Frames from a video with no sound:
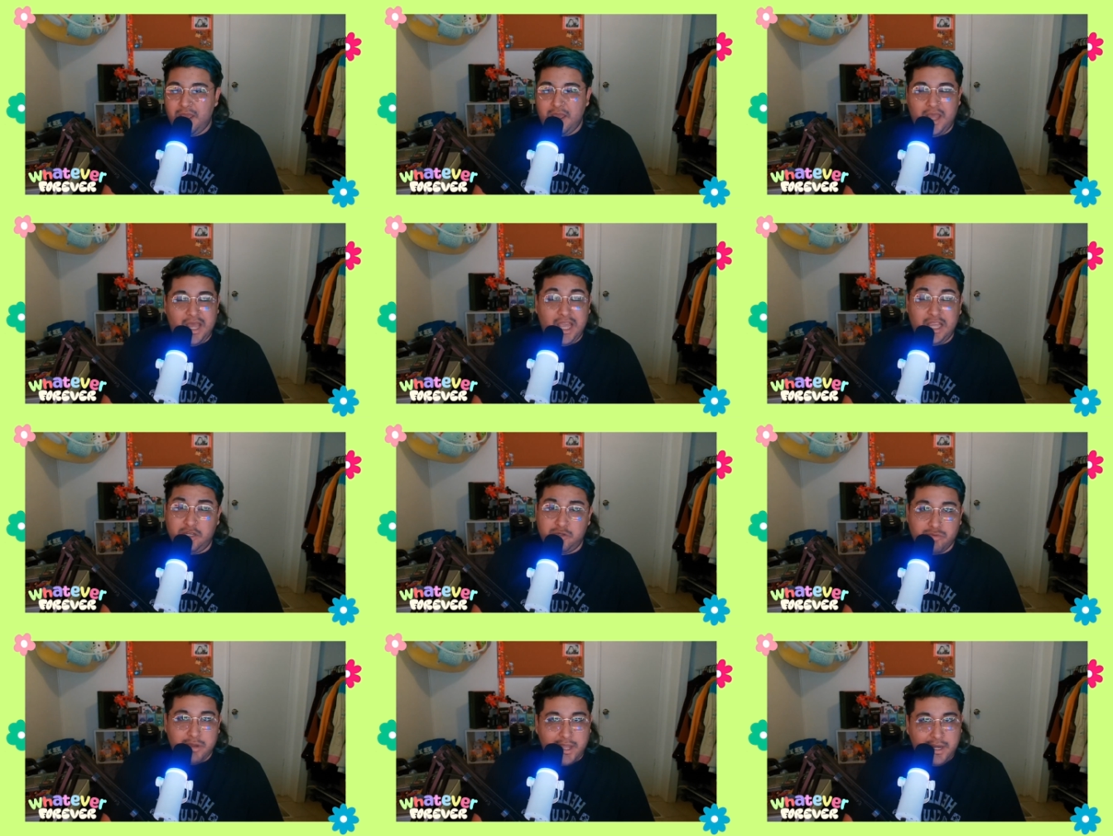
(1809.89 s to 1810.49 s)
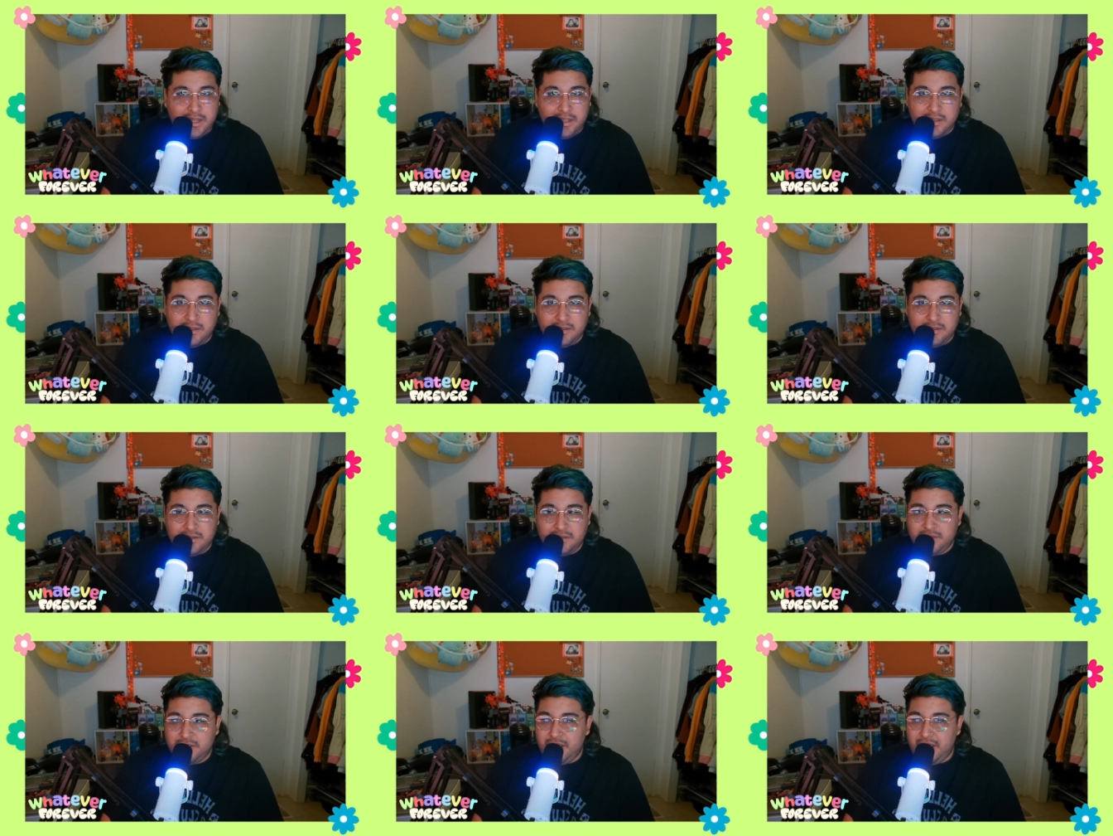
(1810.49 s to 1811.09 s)
I dread it
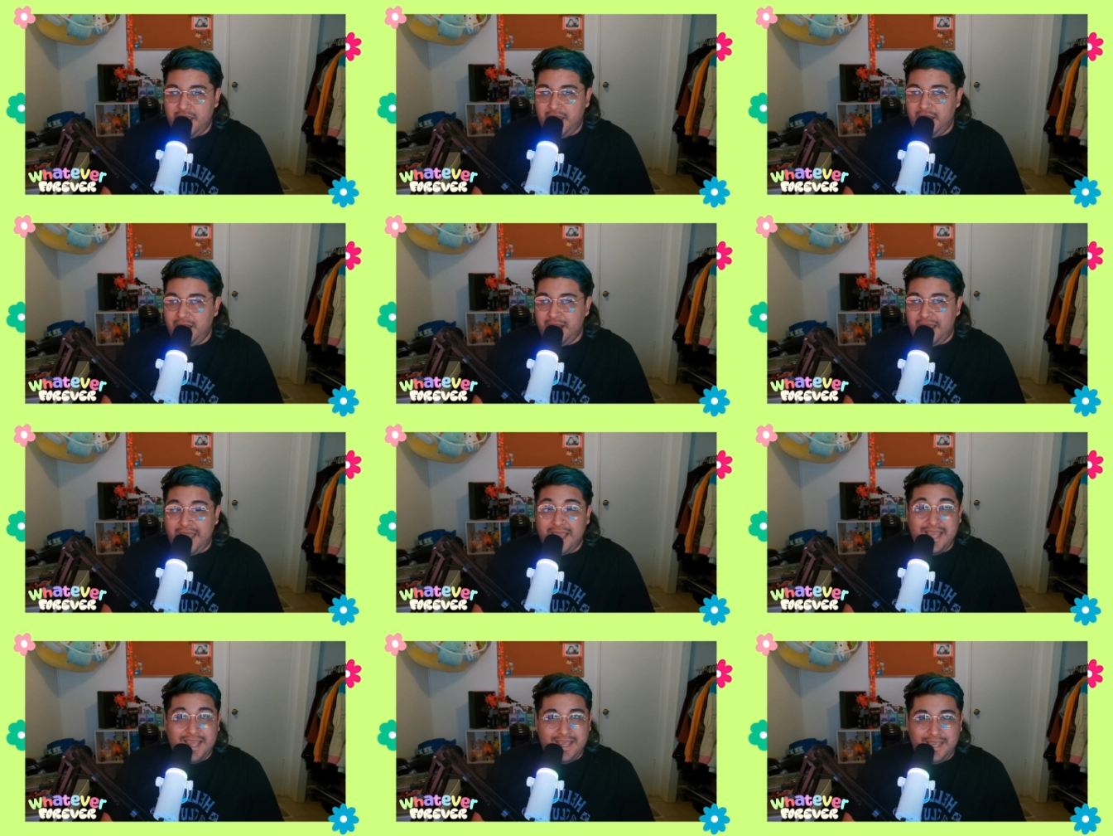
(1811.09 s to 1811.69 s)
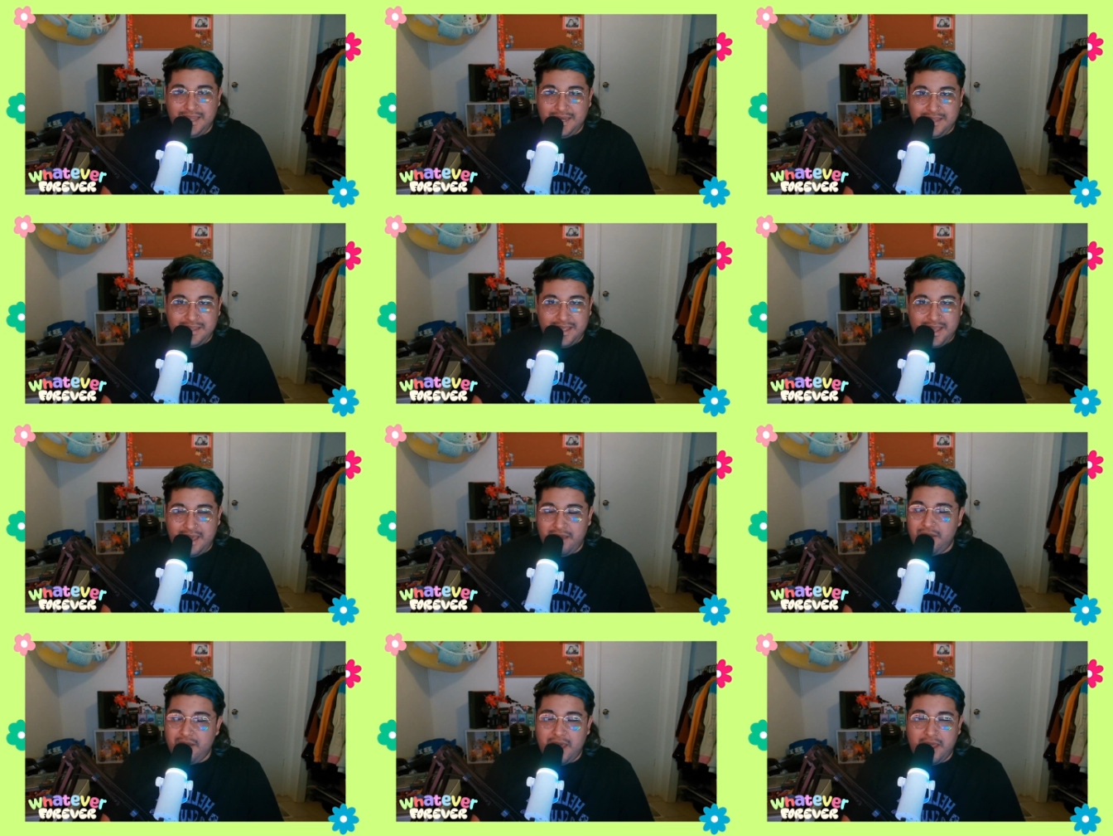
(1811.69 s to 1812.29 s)
and I hate it.
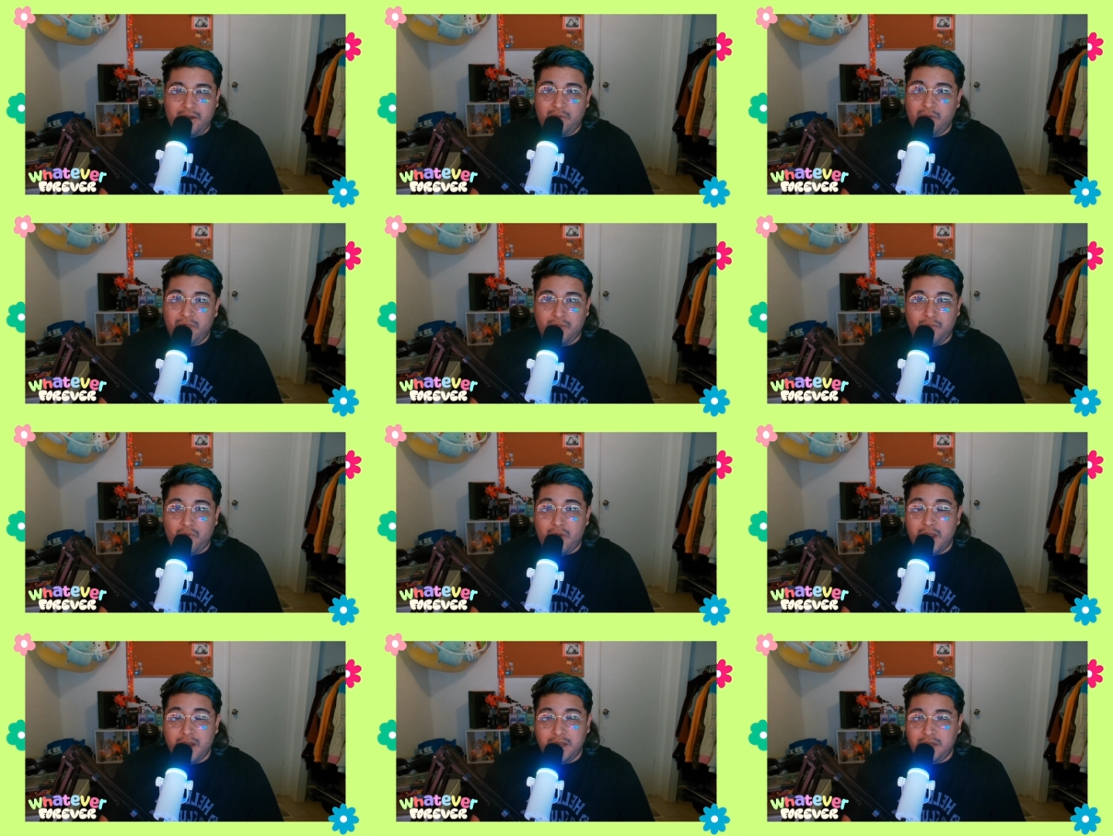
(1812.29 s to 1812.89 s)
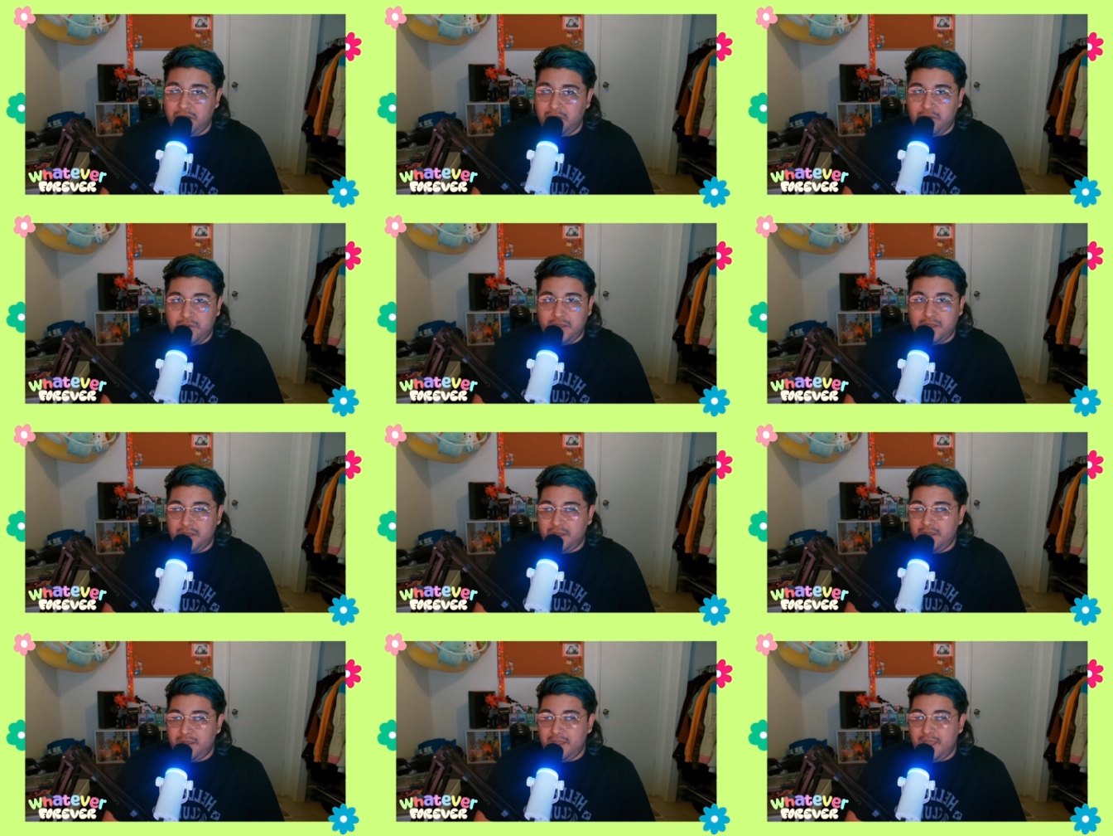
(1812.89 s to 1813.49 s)
I, I don't want to do it.